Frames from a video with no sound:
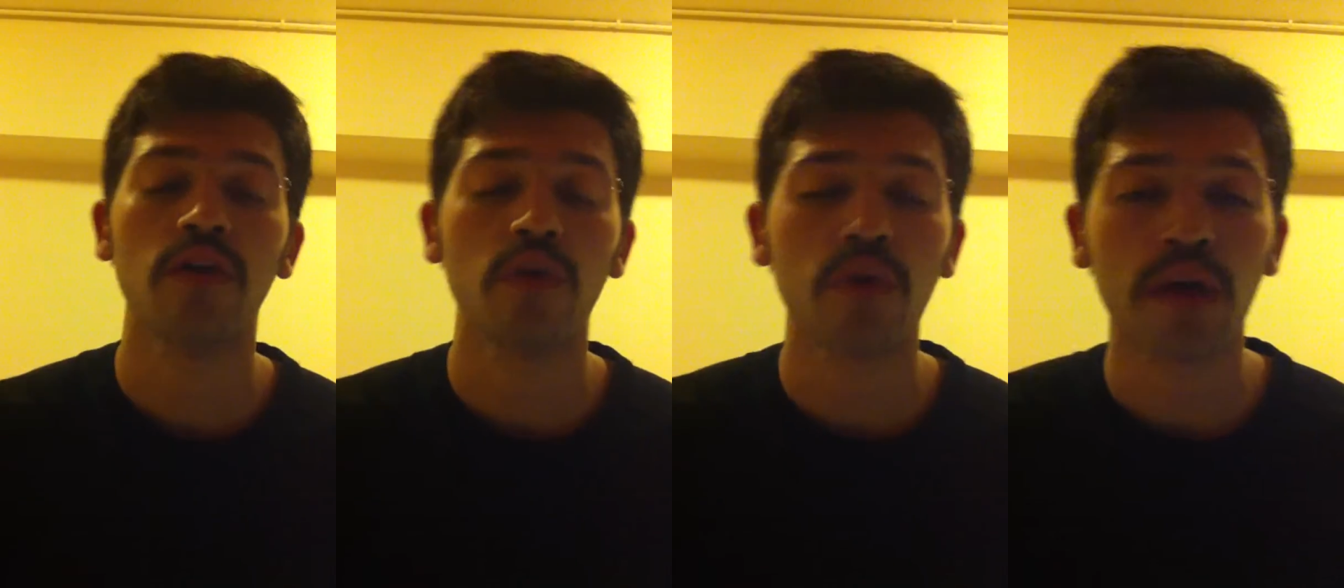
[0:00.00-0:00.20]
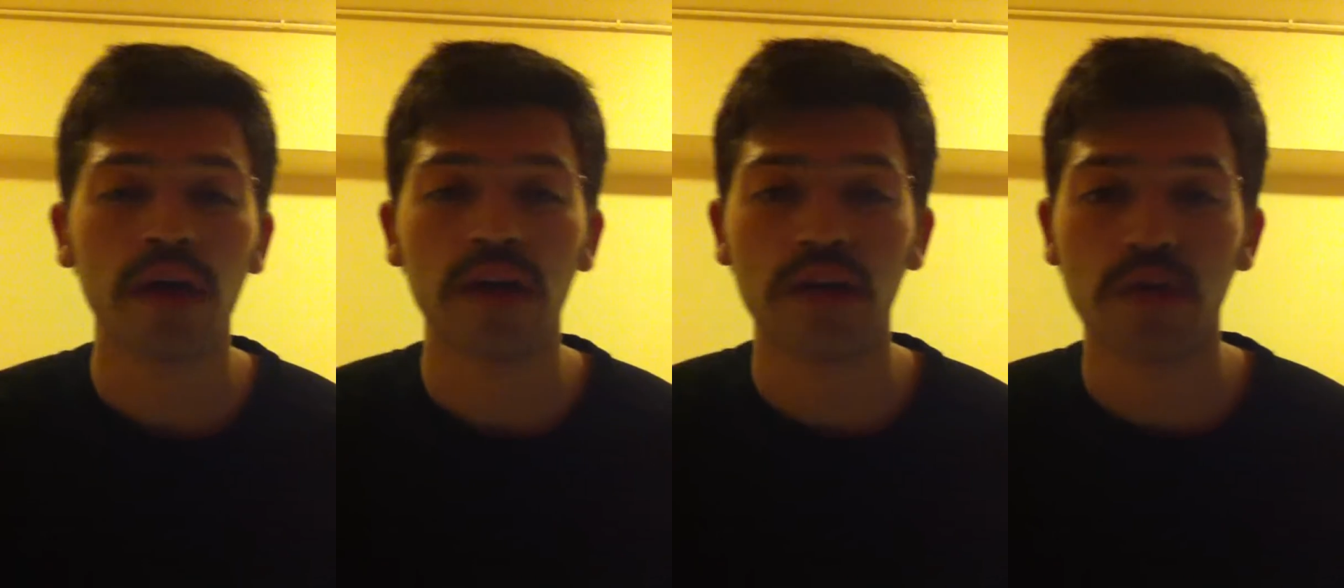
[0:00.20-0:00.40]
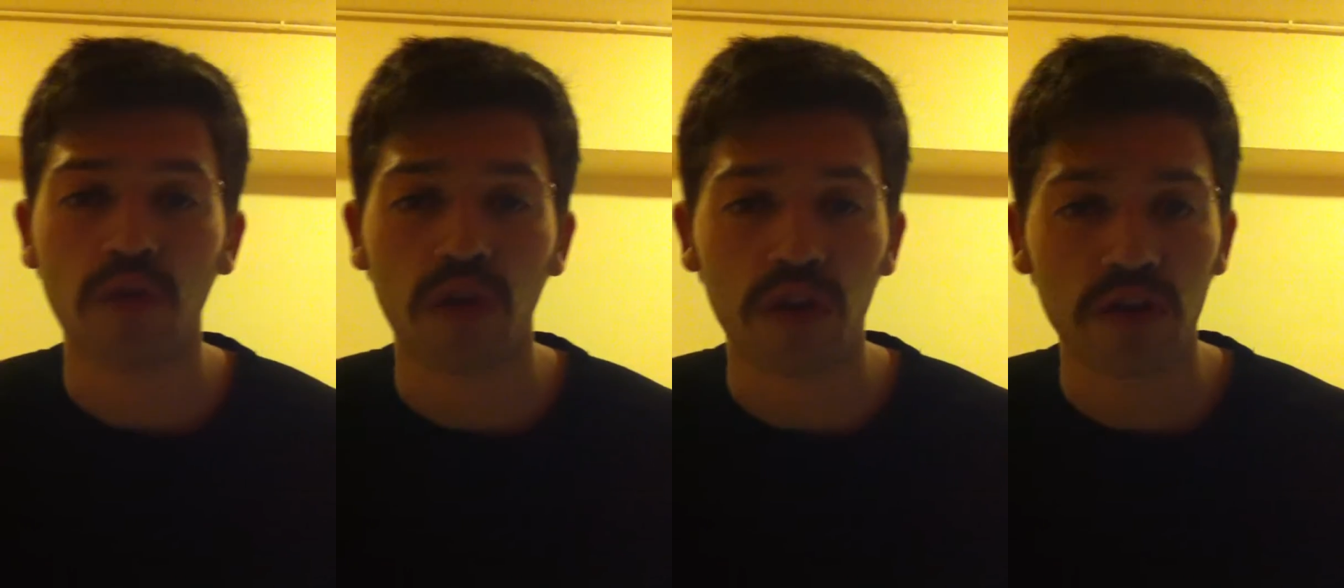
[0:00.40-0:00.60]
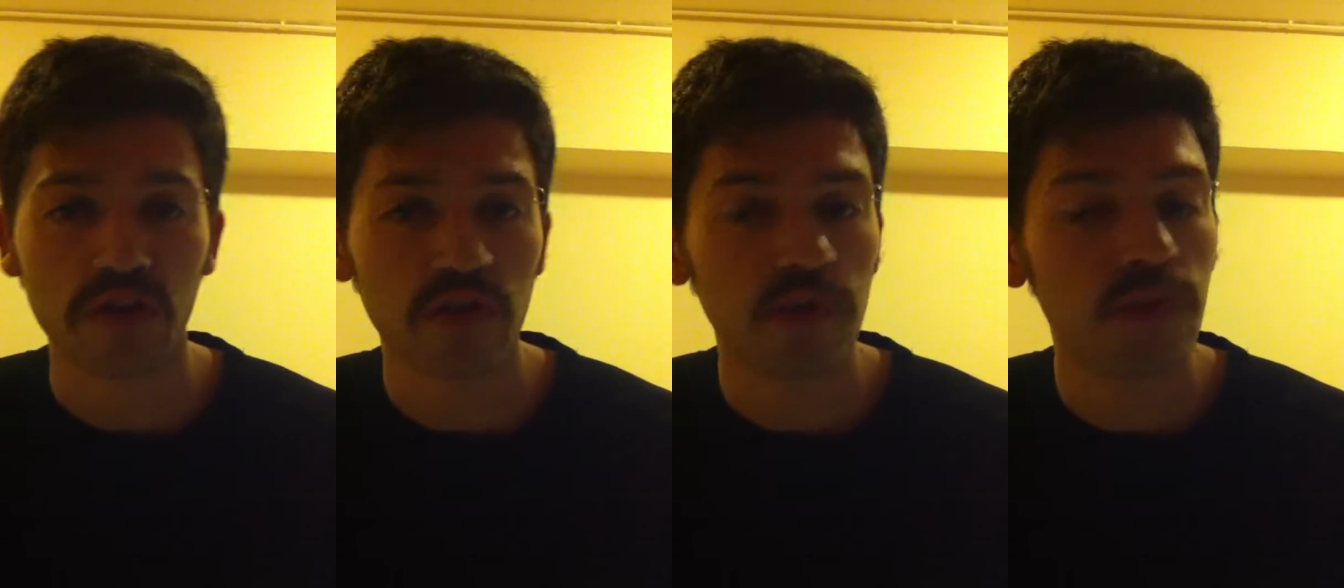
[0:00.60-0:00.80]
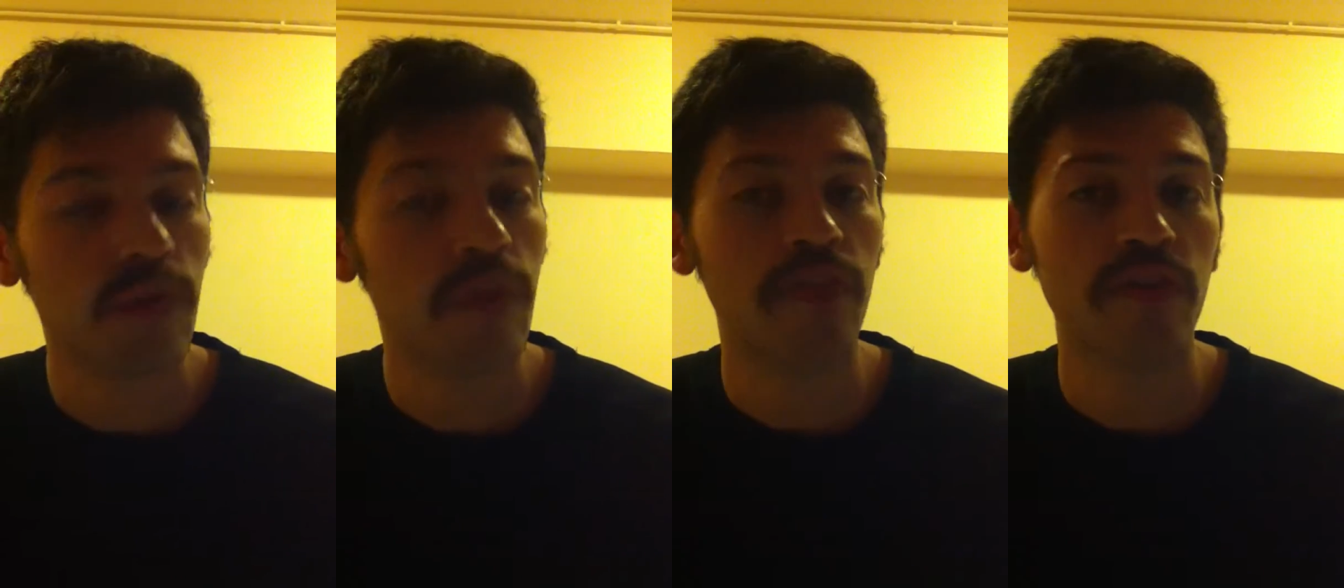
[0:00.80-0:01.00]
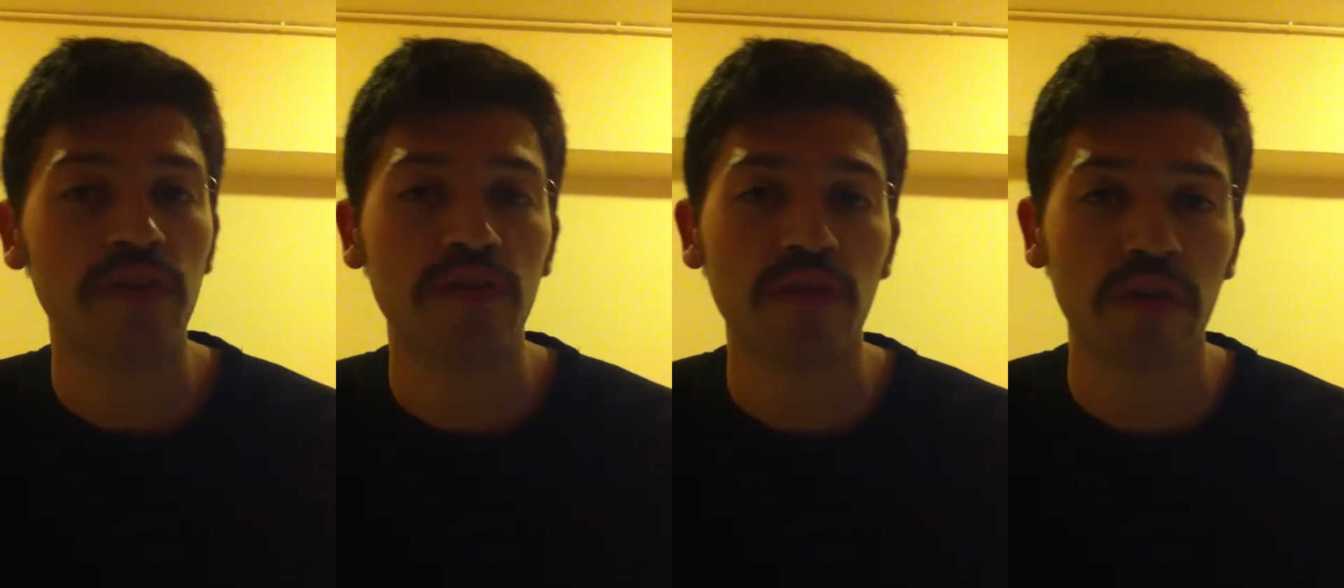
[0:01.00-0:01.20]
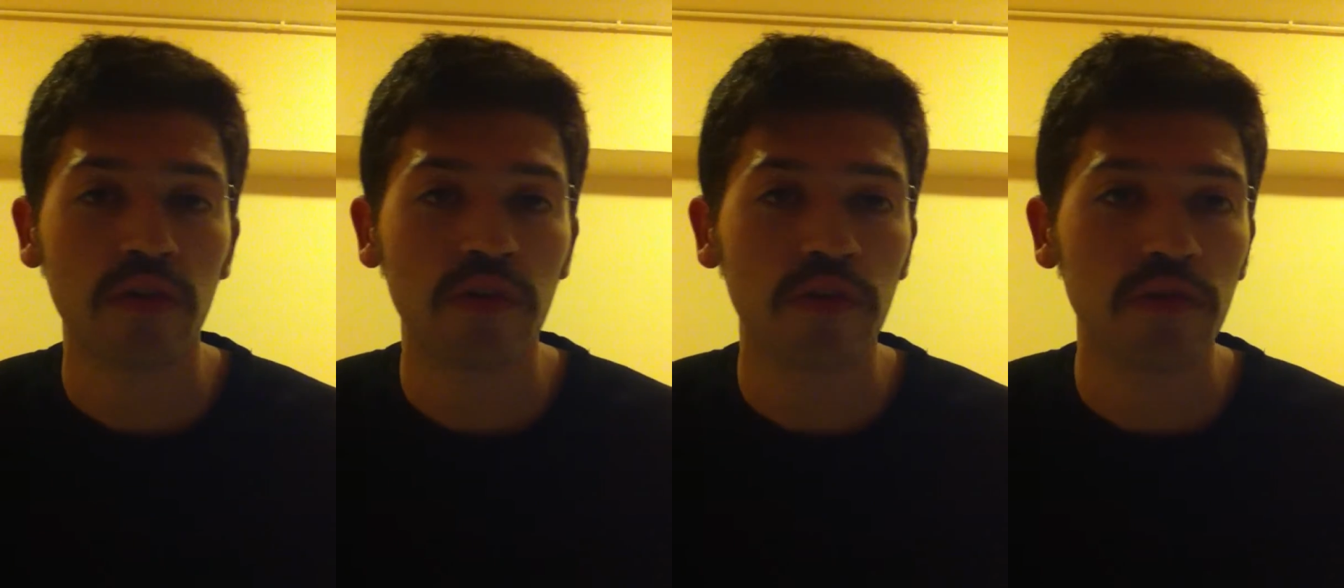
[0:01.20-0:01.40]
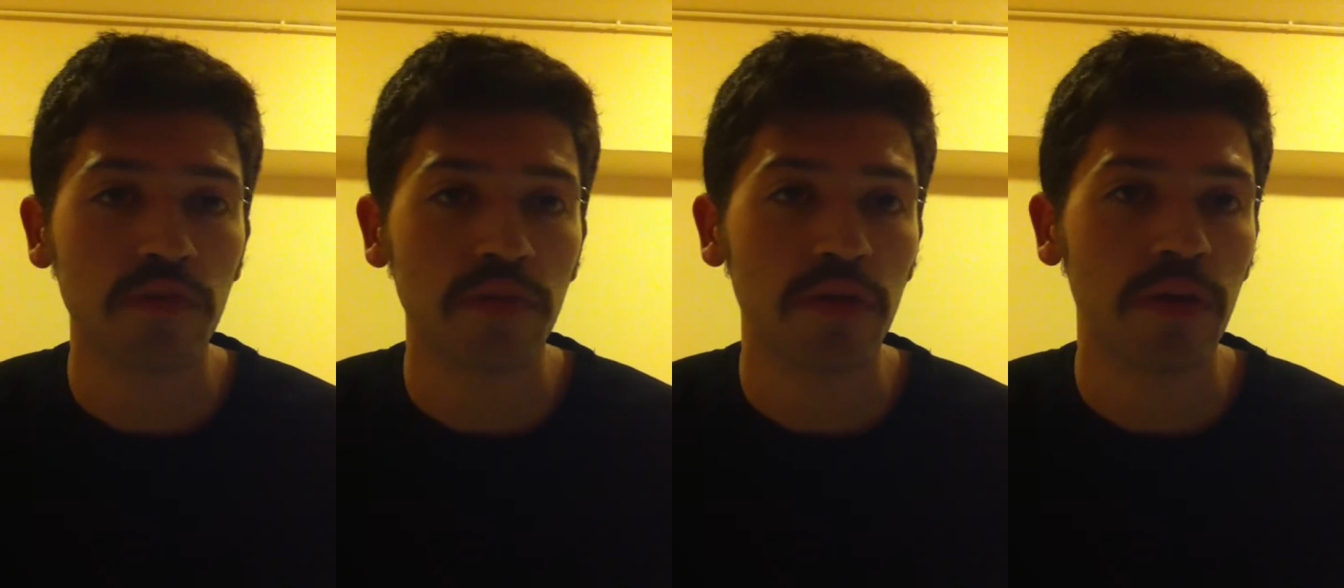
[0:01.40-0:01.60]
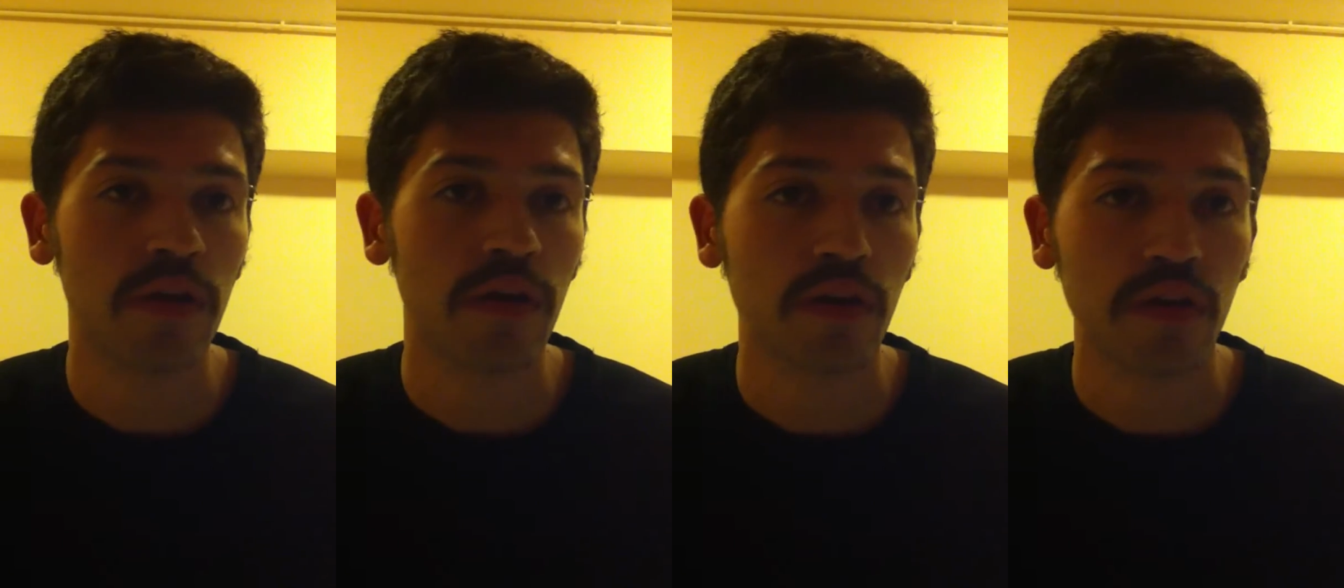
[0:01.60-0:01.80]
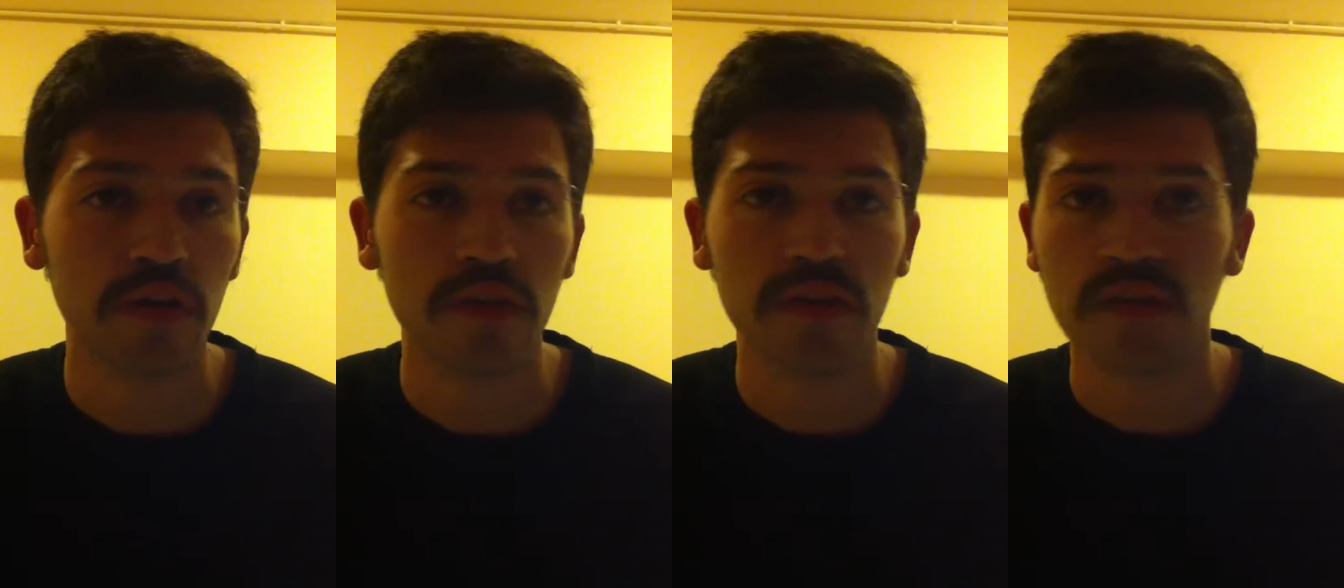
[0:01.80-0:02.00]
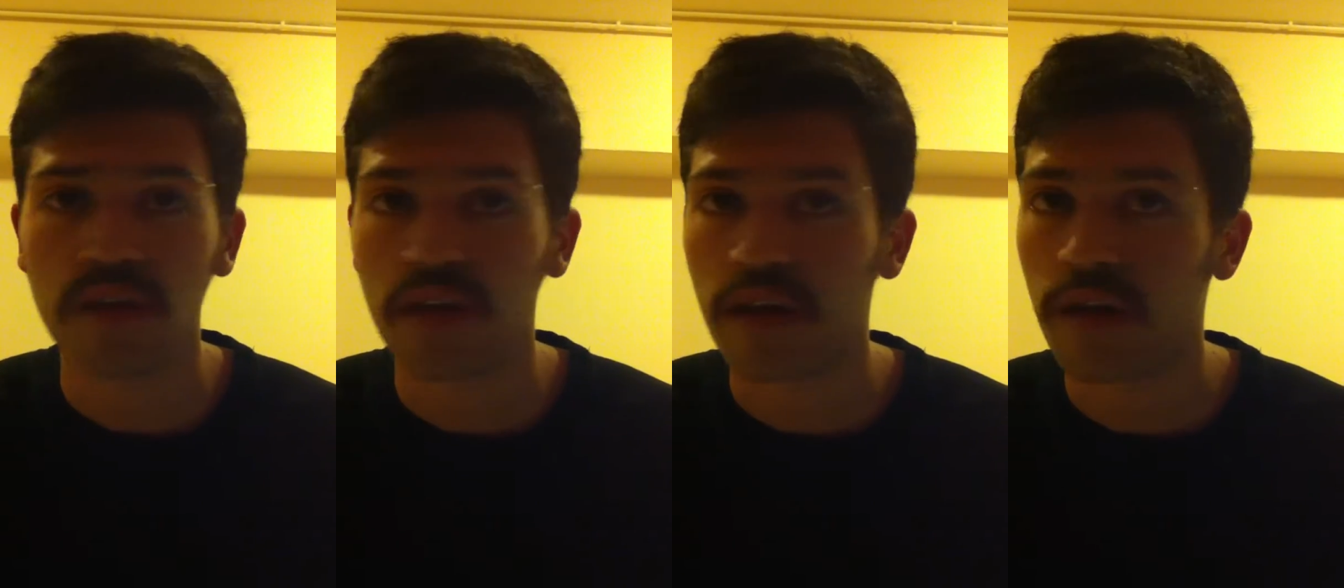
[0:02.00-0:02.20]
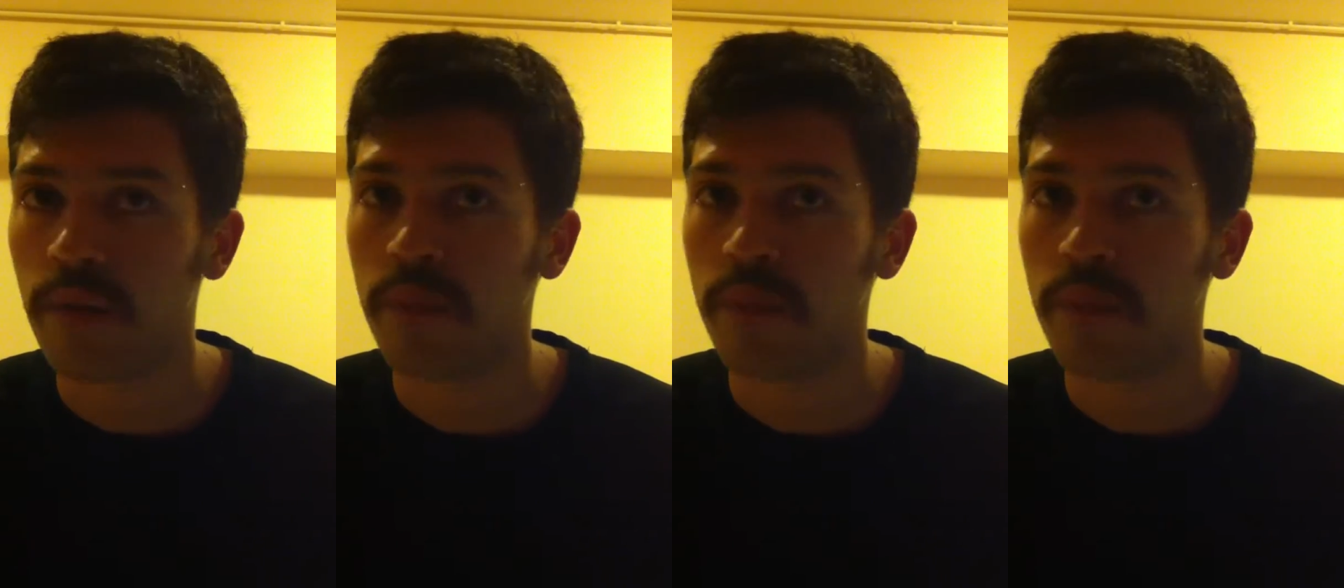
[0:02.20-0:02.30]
okay, you've got a 2 on this section because